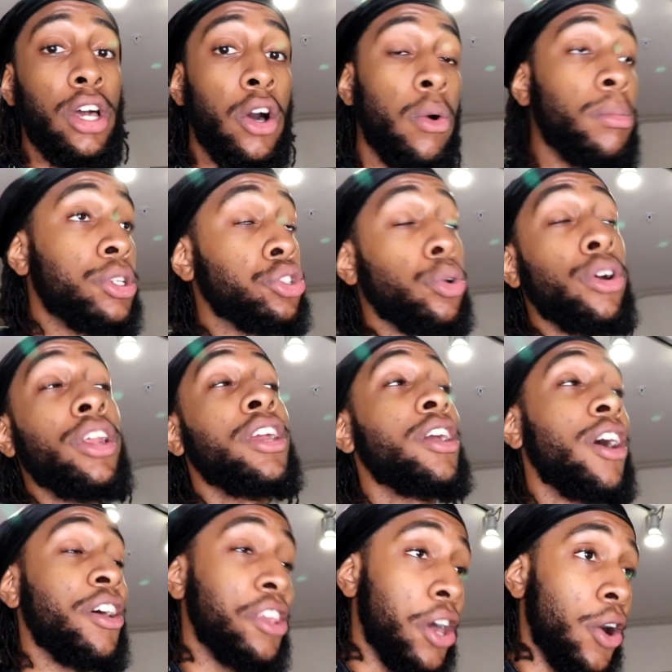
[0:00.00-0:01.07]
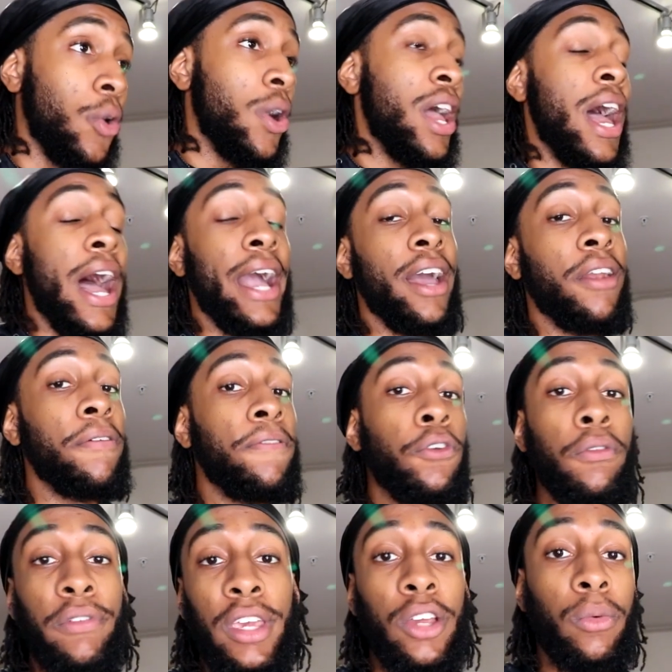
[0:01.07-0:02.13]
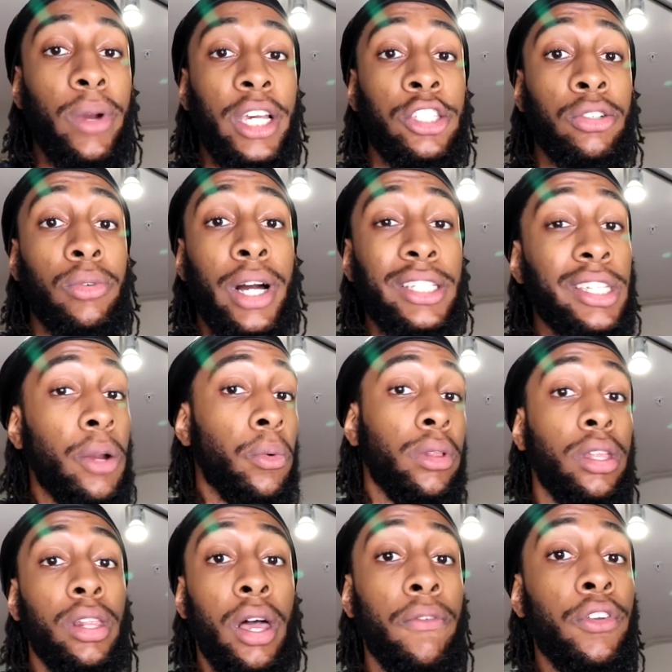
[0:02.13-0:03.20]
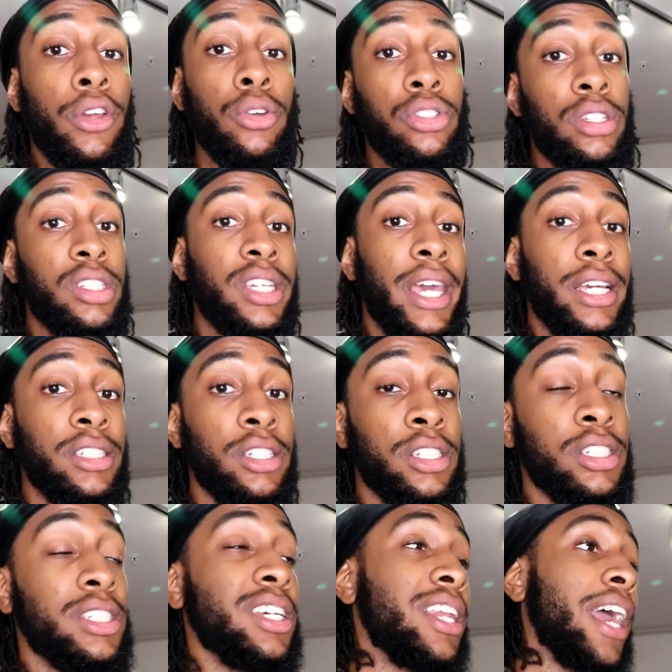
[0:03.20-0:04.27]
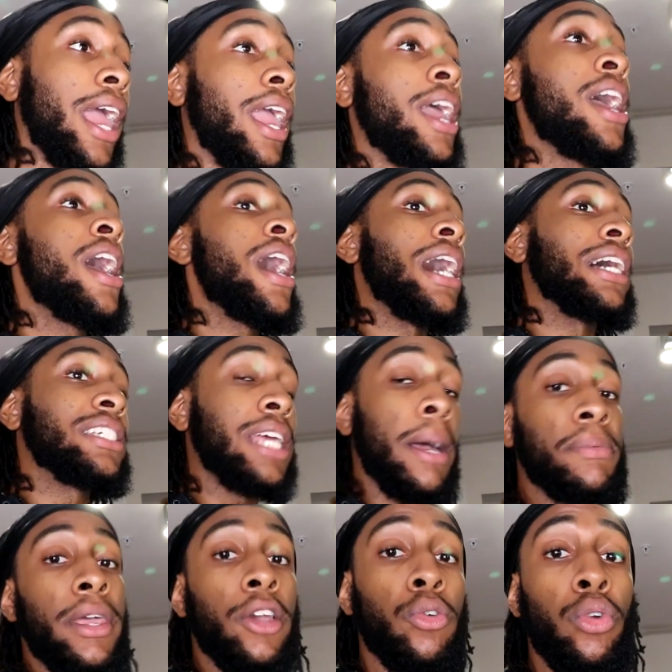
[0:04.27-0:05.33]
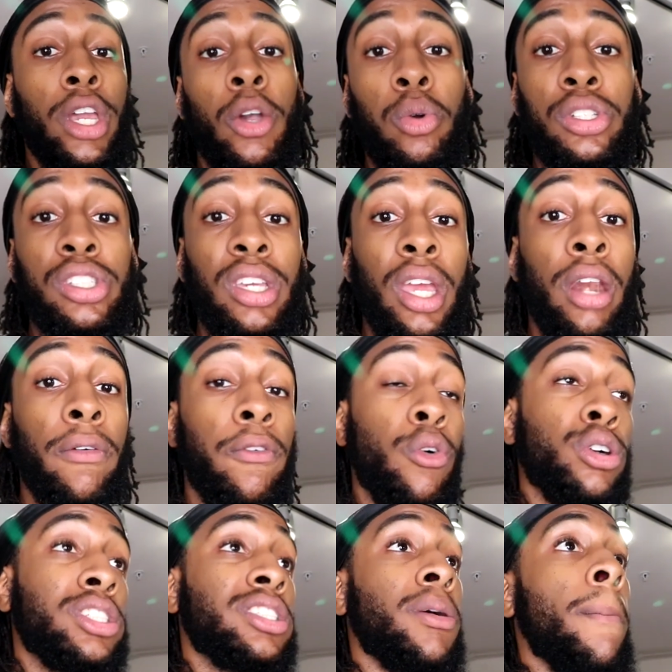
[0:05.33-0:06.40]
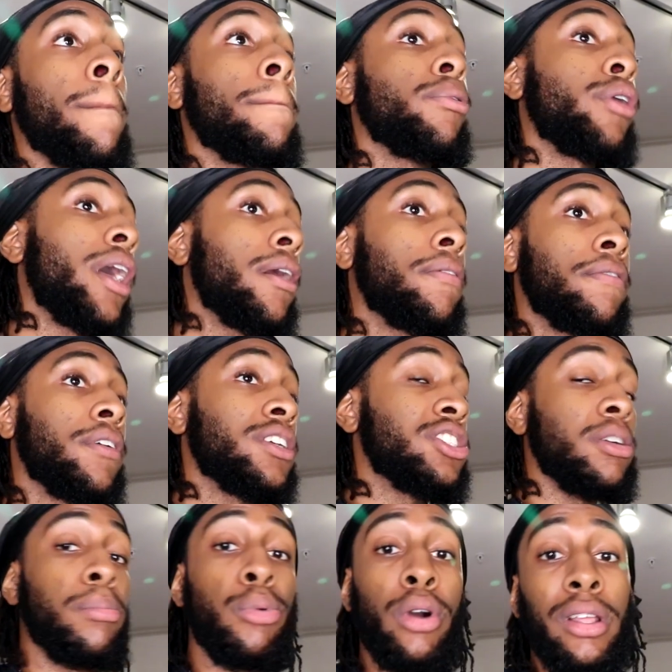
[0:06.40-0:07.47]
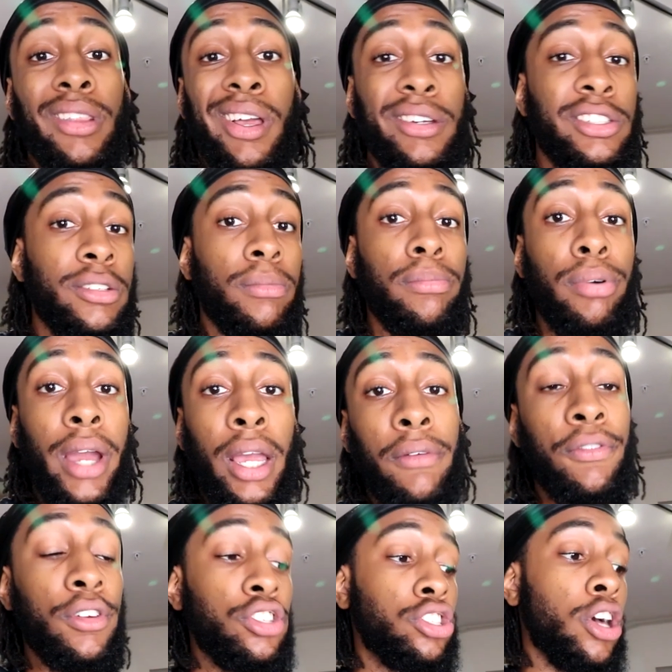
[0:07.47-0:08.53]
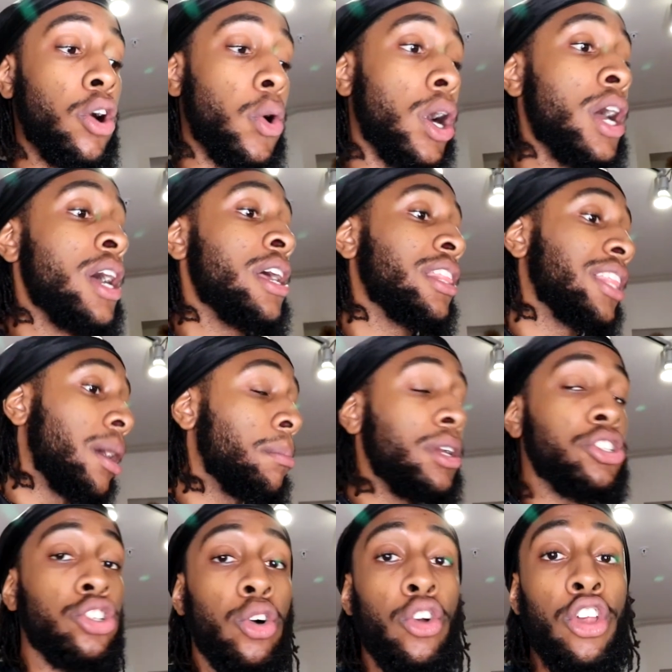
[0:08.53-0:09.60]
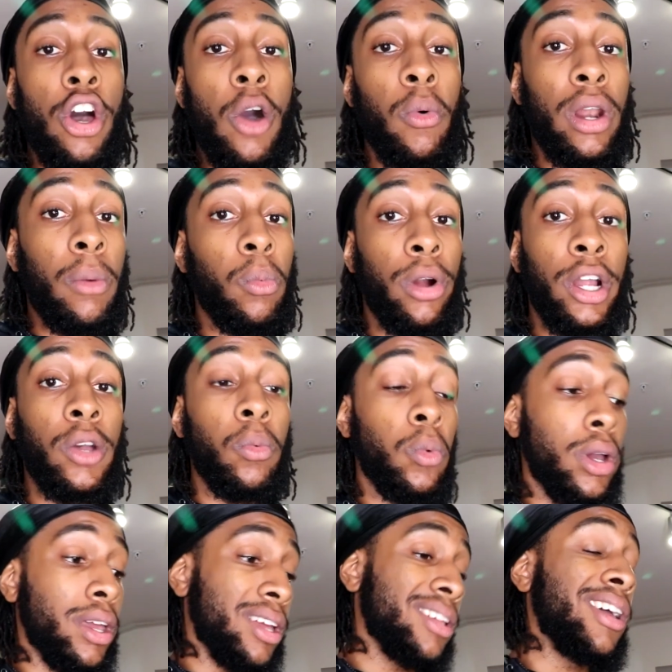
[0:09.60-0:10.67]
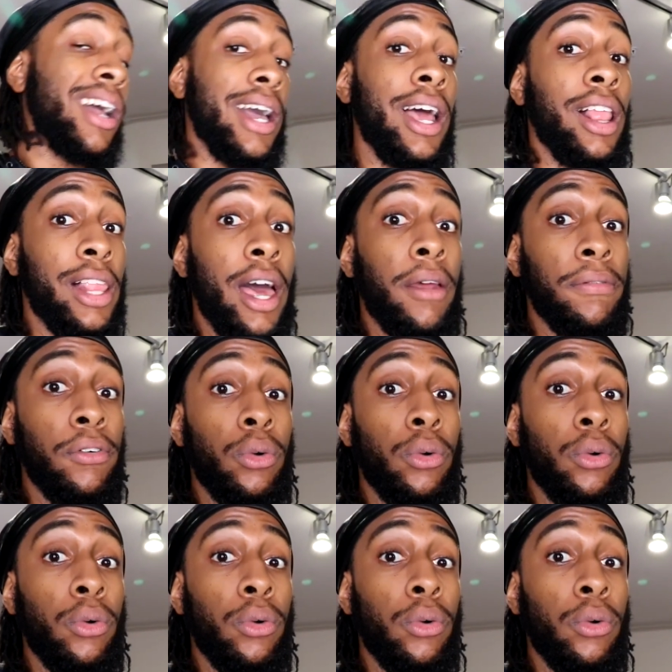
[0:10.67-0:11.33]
know, majority of y'all know, I got a few vegan restaurants I really love in Houston, Texas. Today, I stopped at Green Cuisine for some breakfast. Your boy loves some breakfast, so let me show y'all what I'm working with. I got a lot of